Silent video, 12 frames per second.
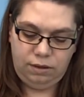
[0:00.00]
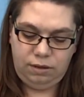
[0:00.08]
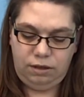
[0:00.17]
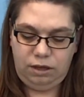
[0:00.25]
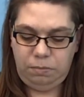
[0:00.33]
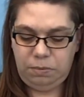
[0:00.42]

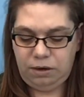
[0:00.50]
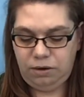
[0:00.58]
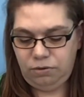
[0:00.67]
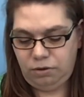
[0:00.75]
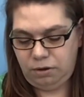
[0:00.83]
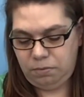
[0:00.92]
Keep it near
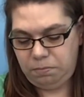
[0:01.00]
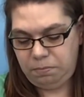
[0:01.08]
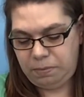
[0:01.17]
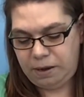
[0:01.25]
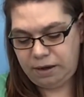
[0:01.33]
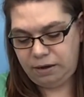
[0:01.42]
the
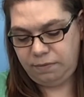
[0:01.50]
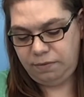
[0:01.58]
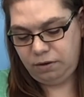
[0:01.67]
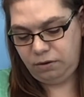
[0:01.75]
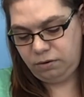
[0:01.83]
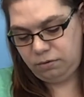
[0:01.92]
back of
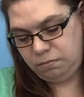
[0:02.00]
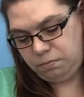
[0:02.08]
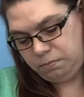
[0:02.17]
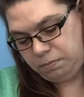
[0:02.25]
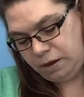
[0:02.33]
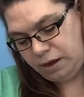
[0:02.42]
the
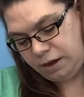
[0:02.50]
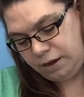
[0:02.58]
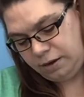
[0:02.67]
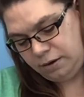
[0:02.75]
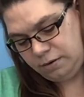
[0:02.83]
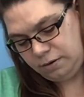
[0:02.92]

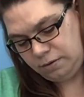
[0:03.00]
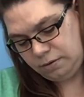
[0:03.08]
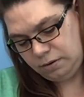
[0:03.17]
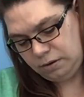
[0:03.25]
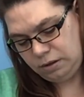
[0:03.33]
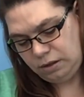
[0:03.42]
pot.
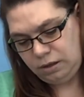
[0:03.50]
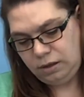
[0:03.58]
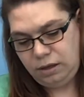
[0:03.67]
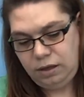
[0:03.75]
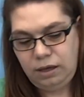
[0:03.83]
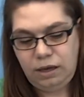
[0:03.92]

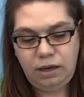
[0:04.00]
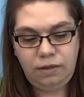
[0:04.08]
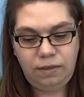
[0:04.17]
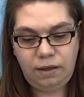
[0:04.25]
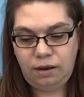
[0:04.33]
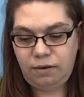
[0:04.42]
And
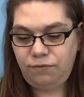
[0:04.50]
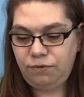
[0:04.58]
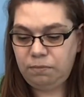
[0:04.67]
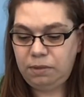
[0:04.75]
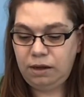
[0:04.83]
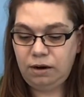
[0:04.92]
then
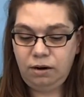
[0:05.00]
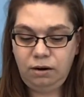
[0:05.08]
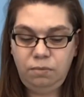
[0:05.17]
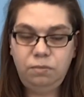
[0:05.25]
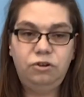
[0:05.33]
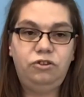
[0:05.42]
from there,
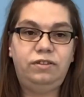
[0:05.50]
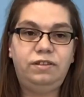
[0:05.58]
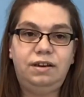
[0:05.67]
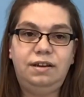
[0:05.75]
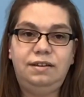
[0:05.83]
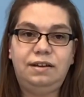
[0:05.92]
we're just
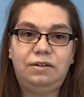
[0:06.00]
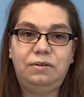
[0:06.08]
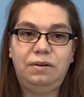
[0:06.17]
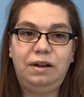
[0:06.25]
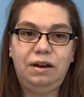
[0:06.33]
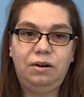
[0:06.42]
going to
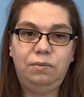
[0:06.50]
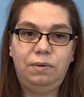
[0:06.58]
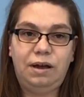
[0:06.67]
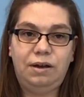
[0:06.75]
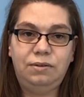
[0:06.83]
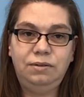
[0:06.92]
decorate
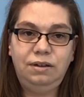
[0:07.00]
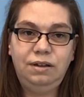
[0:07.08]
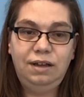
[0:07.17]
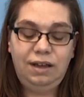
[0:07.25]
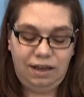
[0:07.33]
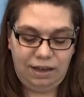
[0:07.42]
around
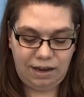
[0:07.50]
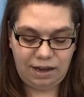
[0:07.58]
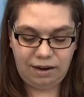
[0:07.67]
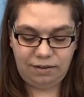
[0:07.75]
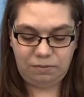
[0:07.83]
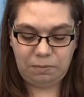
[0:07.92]
and add
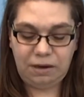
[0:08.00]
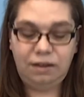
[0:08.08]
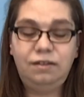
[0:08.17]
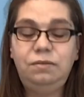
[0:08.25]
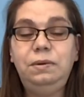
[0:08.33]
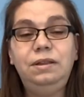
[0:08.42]
as many
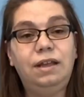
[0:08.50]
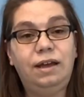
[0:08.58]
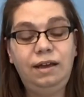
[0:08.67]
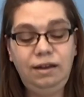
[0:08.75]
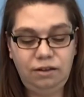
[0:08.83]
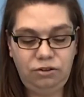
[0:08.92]
as we'd
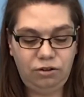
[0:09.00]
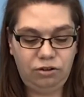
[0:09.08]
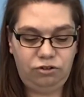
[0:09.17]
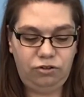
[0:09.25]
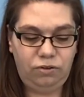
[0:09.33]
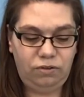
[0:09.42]
like. You can
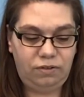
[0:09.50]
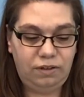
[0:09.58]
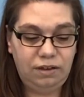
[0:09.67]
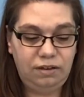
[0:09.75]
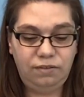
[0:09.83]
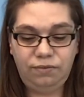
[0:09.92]
choose
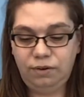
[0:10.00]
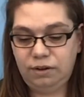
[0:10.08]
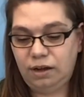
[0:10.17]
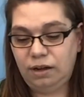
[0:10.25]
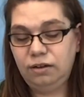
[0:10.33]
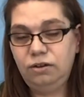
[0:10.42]
different
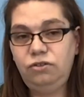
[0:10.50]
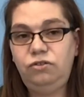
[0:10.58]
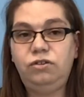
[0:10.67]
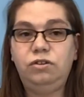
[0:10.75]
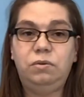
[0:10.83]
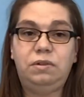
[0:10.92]
colors. You
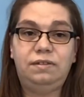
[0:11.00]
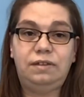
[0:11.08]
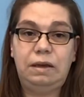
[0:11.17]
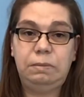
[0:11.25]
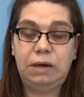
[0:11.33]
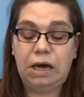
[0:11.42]
can go with the
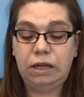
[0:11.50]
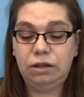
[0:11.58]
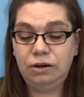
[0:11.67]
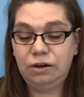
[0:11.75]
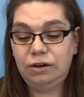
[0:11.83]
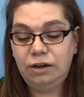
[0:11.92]
same
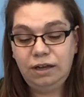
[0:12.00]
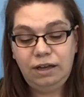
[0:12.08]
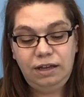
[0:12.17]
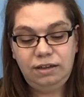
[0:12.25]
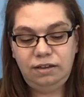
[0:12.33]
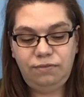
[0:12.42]
color,
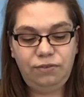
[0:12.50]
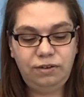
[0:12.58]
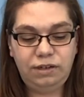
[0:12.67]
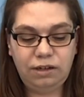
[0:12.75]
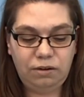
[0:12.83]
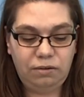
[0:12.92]
different
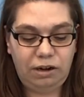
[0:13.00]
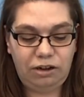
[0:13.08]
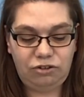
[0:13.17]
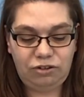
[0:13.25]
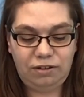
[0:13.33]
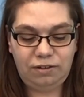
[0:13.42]

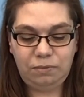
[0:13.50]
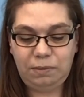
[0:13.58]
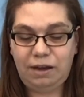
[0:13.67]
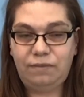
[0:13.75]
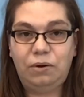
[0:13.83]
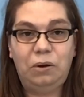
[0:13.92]
decorations. We
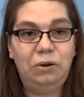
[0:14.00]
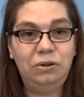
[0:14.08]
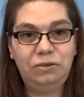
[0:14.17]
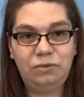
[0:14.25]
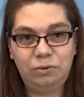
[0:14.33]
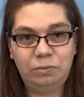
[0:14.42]
have a whole
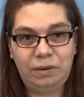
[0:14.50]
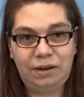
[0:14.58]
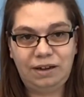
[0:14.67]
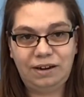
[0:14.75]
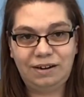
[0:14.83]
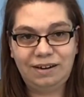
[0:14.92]
assortment
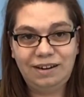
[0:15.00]
here.